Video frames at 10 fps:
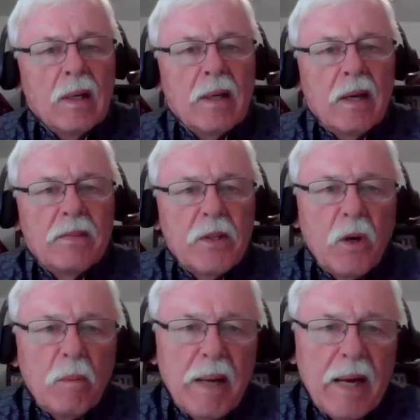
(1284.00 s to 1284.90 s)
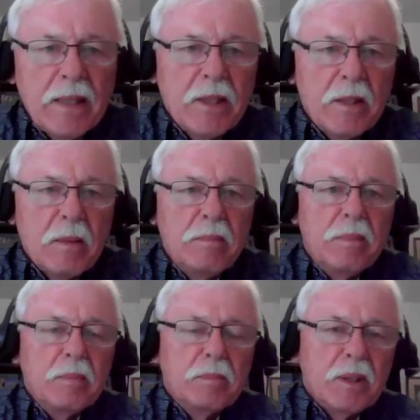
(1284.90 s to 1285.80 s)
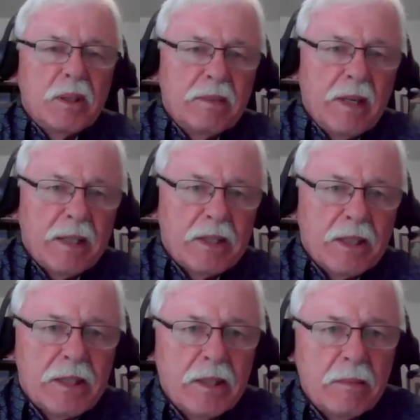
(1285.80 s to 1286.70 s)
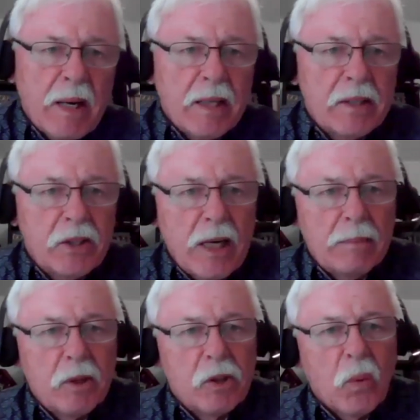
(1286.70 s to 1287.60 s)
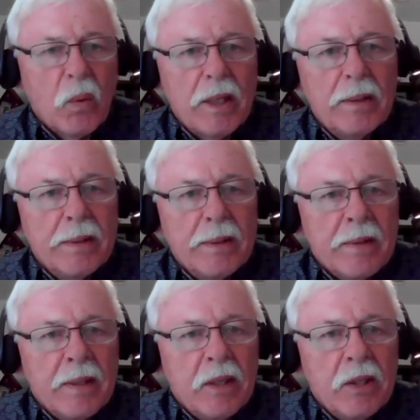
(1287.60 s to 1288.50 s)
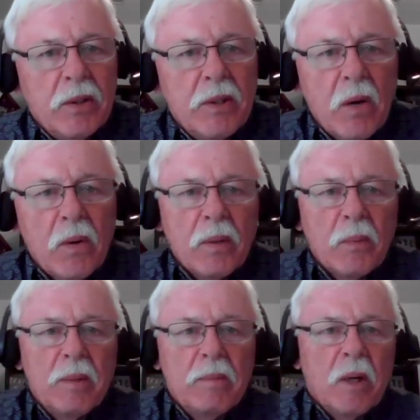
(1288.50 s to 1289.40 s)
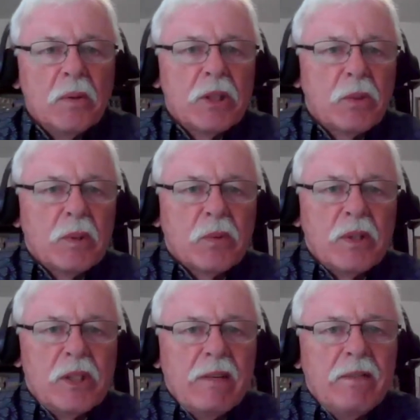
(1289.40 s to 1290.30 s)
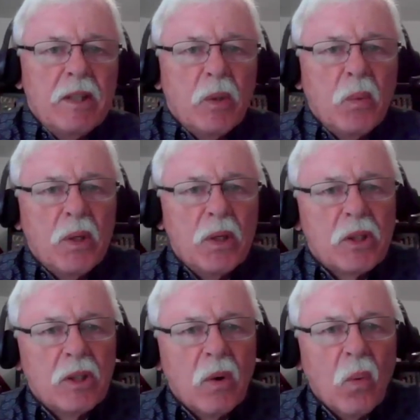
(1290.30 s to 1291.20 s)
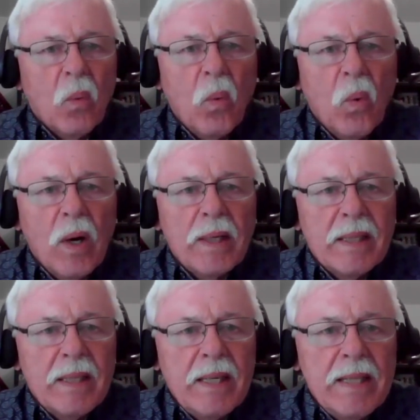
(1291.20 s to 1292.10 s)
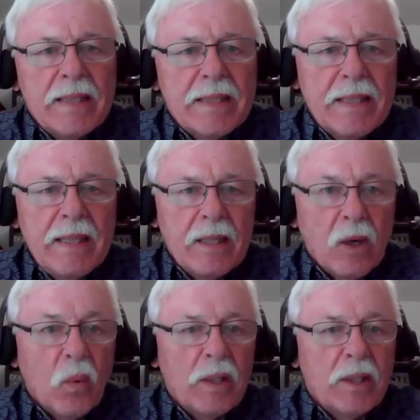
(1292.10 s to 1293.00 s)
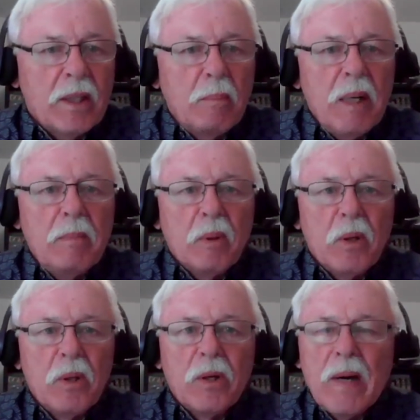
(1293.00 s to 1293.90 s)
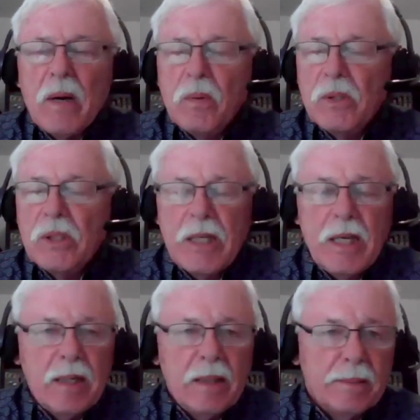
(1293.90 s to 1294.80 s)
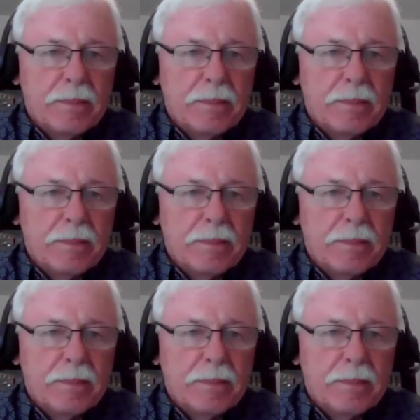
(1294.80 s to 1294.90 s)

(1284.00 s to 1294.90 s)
Now, if you go back to the book of Exodus and back to chapter 20, you know that when Moses was receiving the words, what did he see, or what did the people on the ground see?